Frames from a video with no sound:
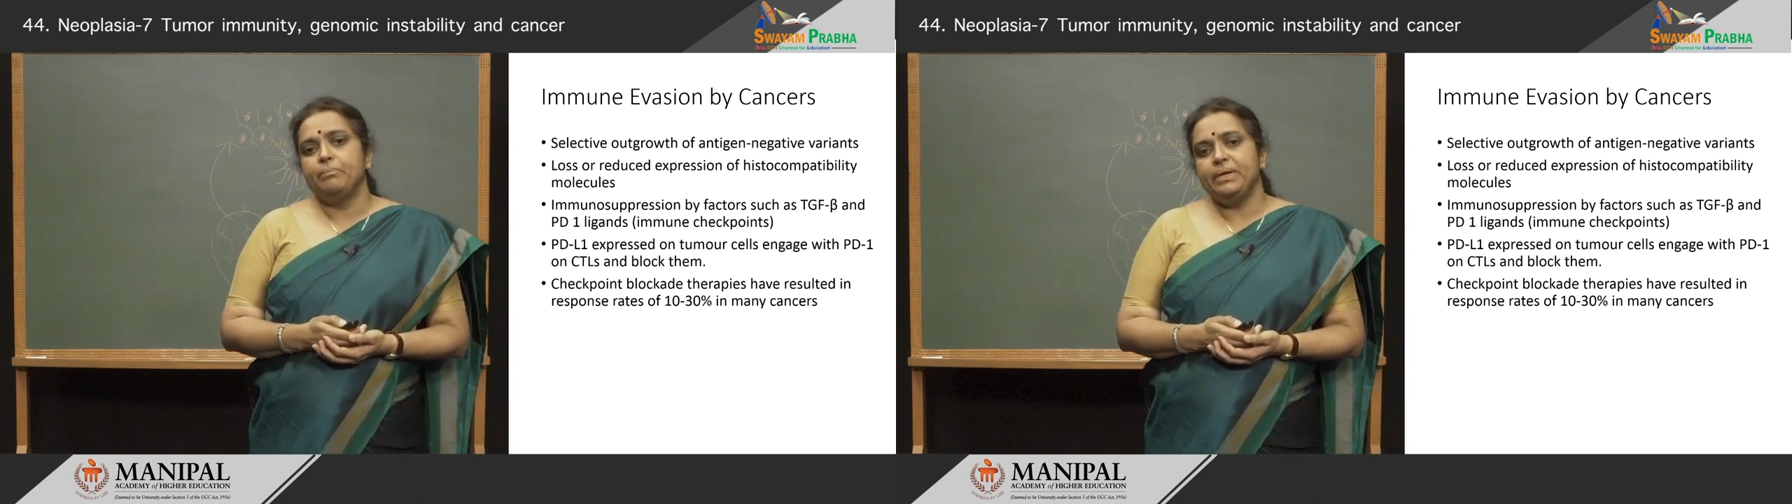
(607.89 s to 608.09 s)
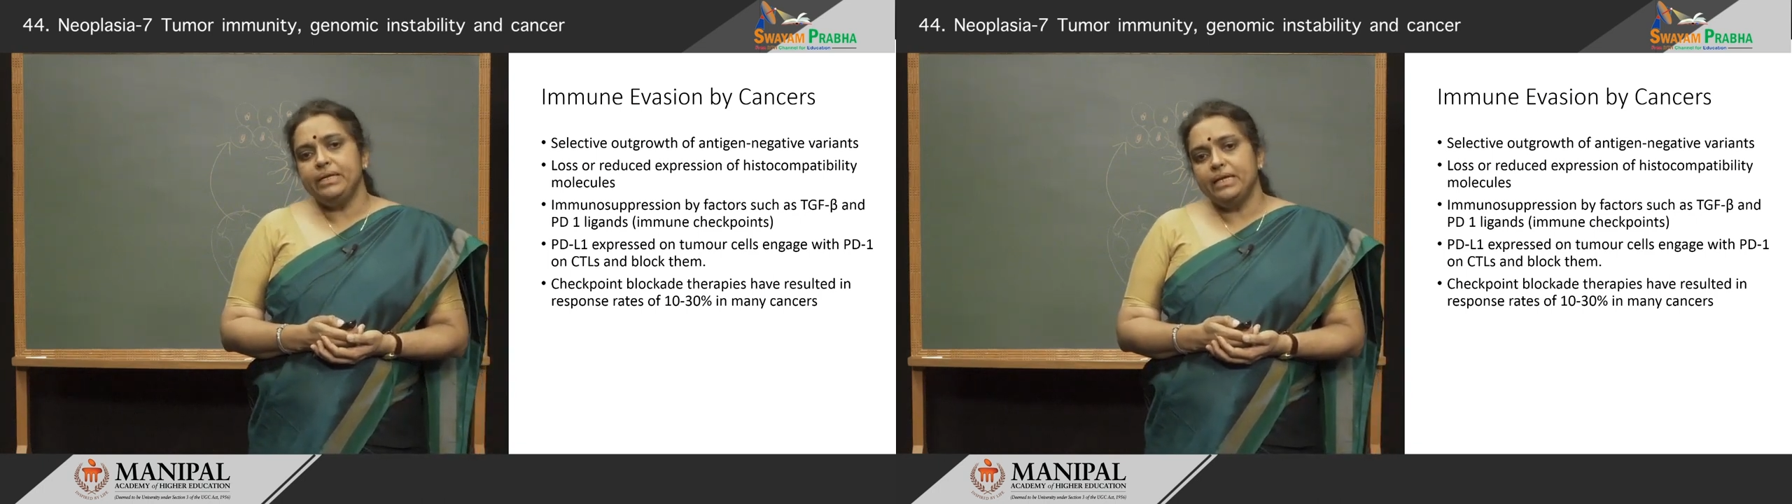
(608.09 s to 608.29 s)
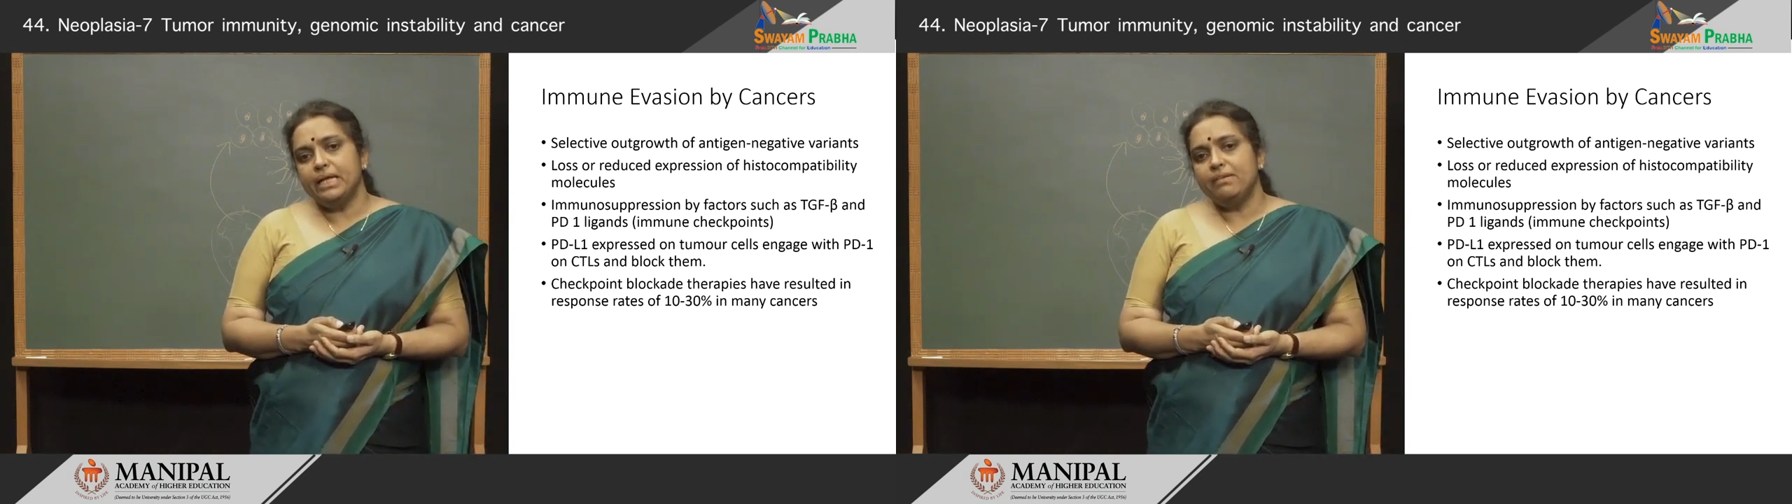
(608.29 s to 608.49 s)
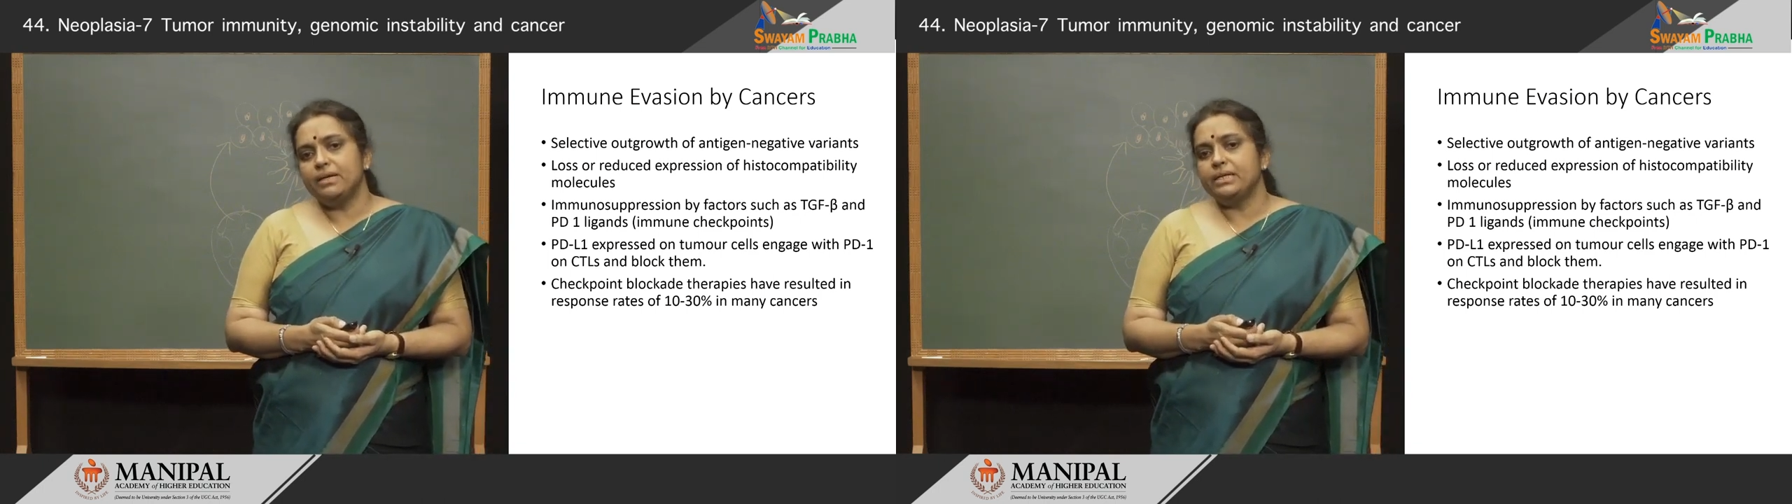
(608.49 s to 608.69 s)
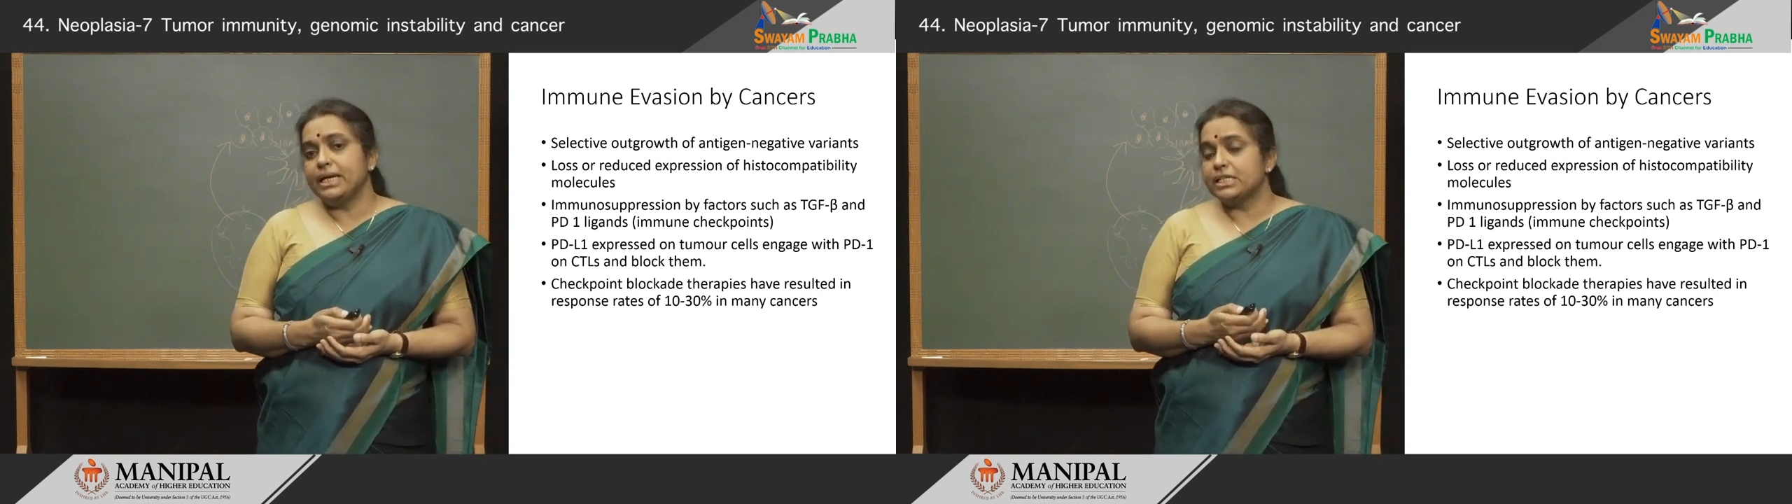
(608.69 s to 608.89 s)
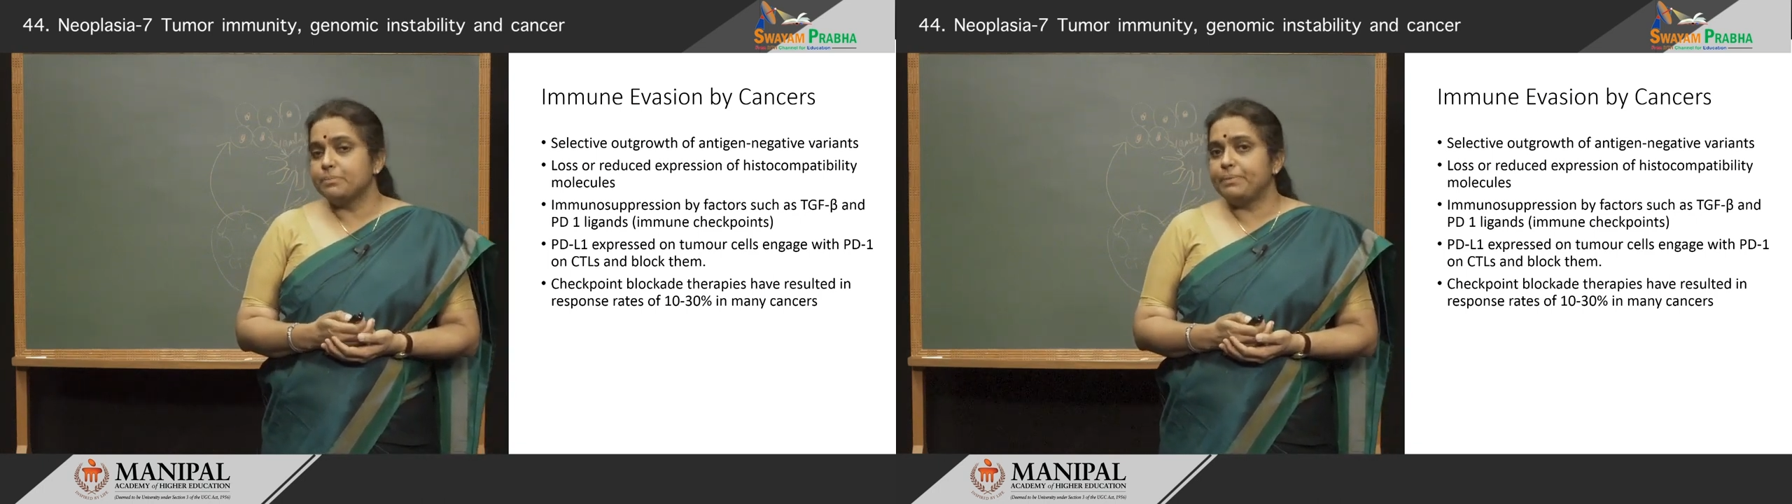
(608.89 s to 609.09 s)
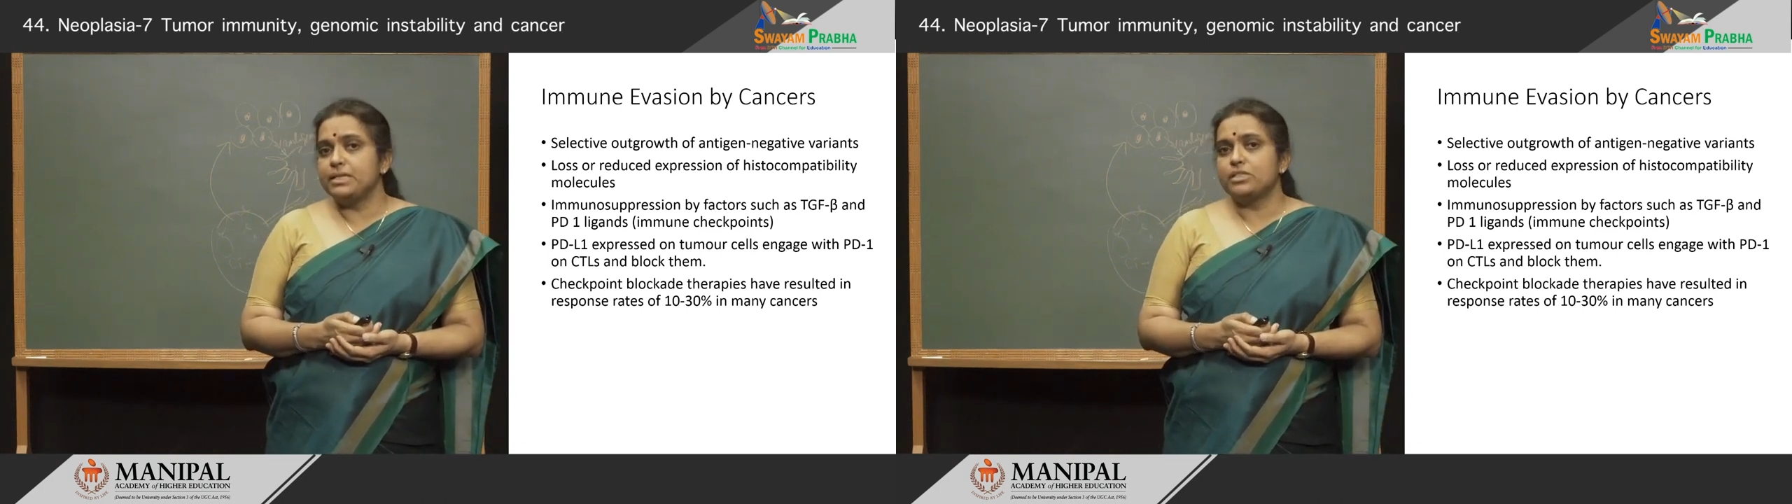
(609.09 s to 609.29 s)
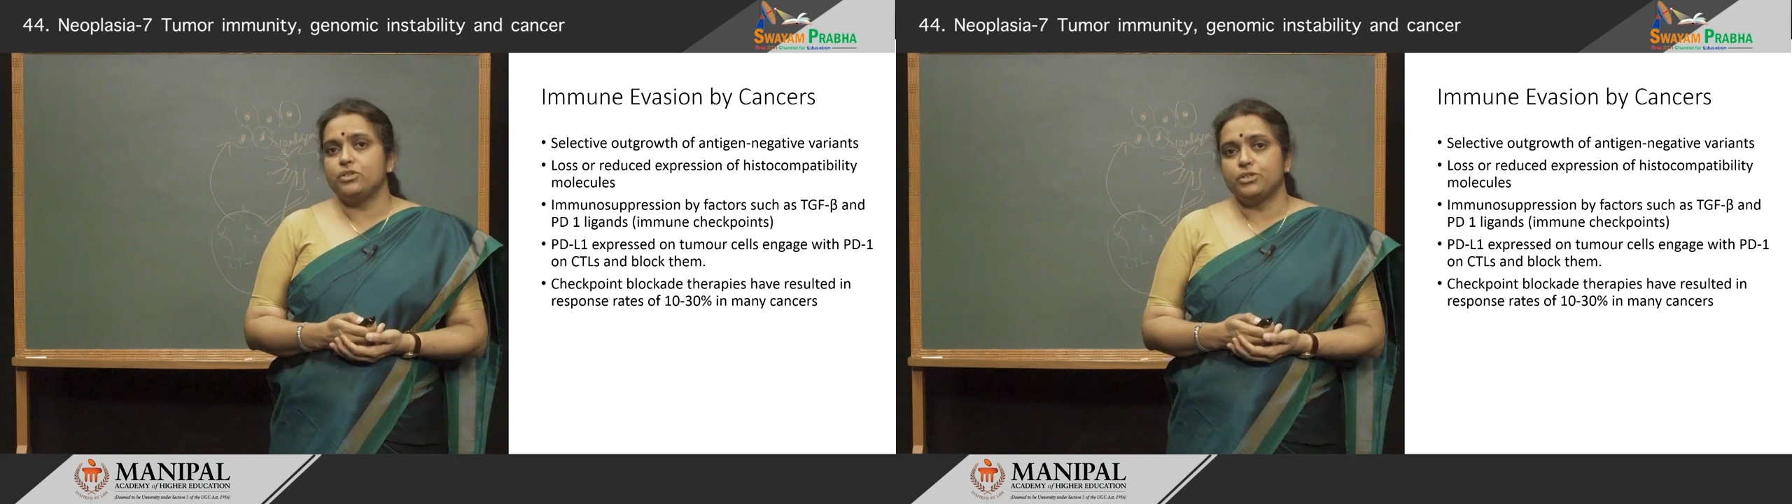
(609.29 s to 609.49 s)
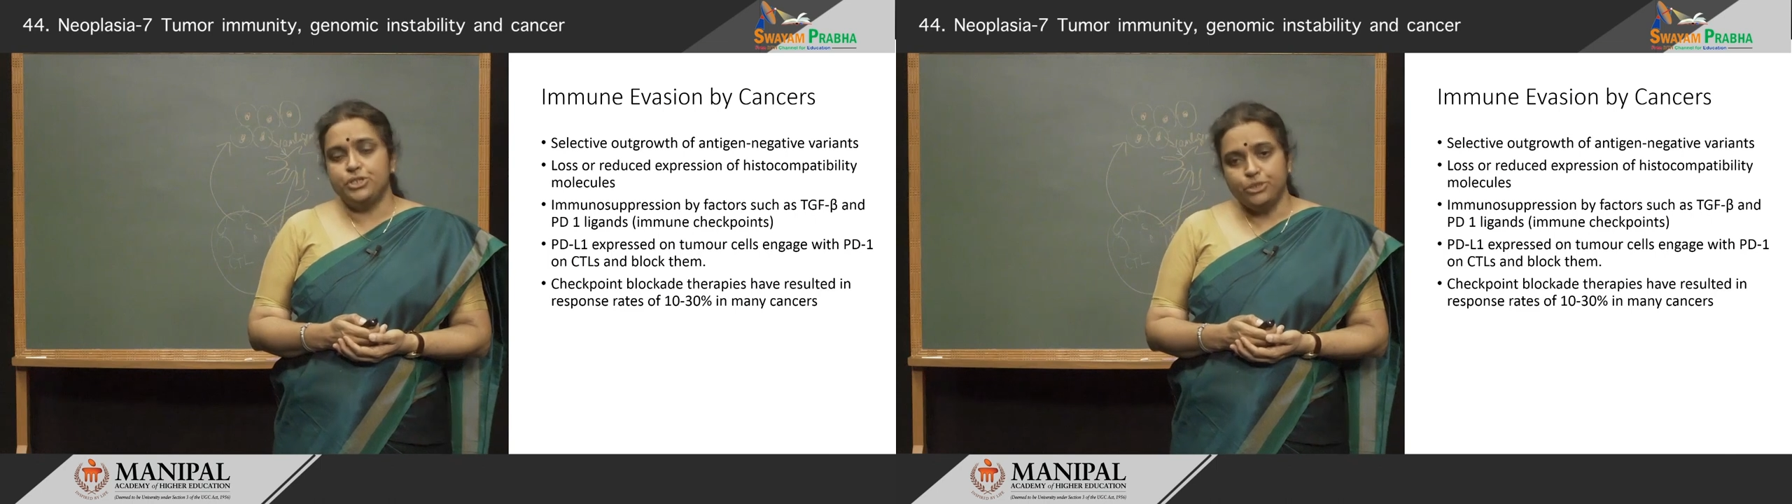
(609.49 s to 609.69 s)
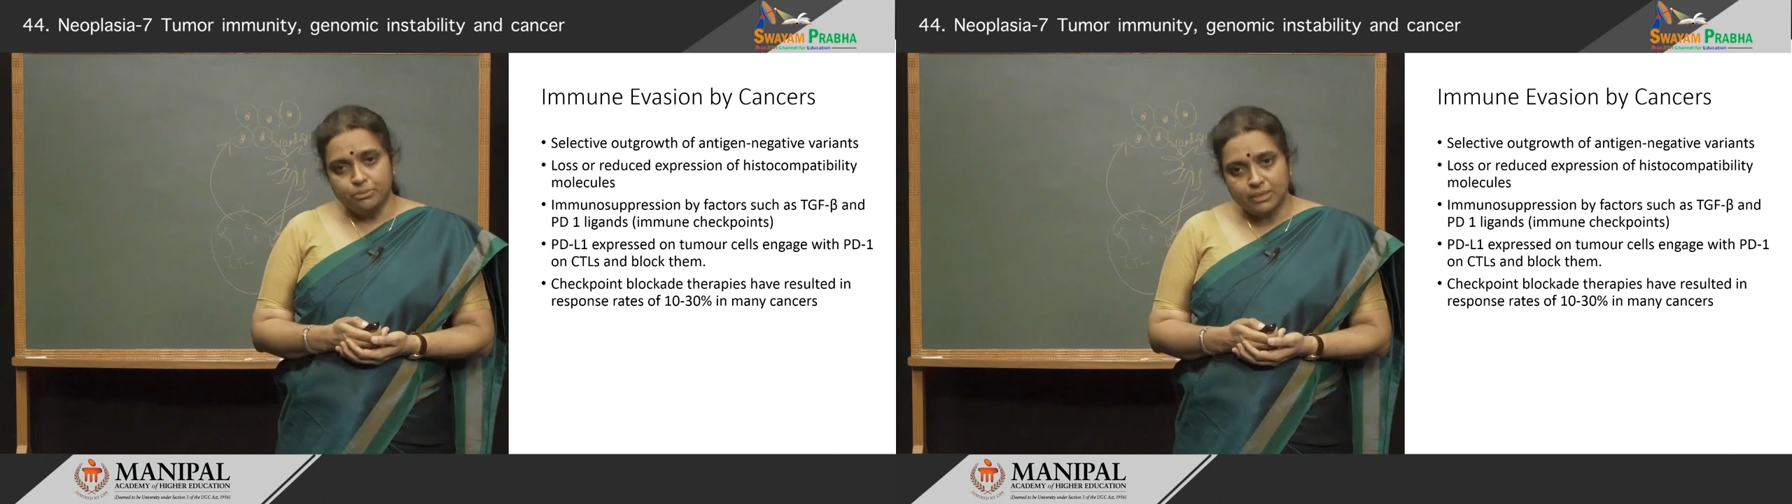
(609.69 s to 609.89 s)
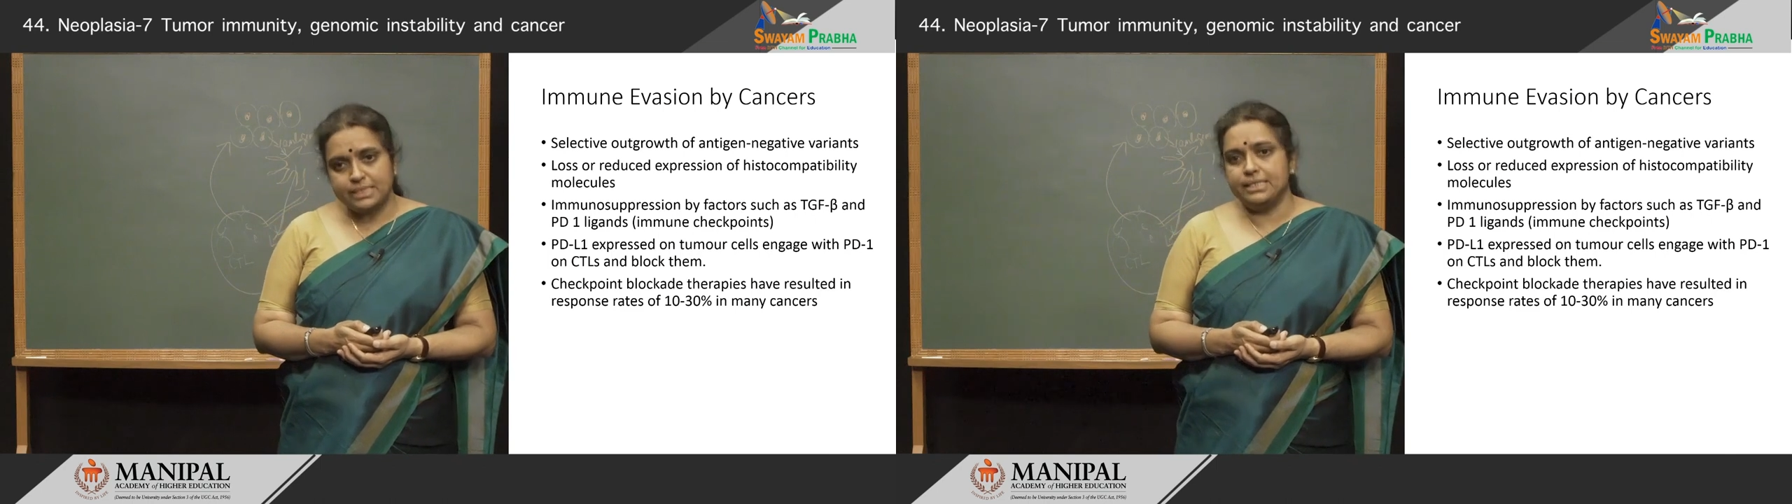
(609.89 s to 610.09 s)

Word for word: PD-L1 expressed on tumor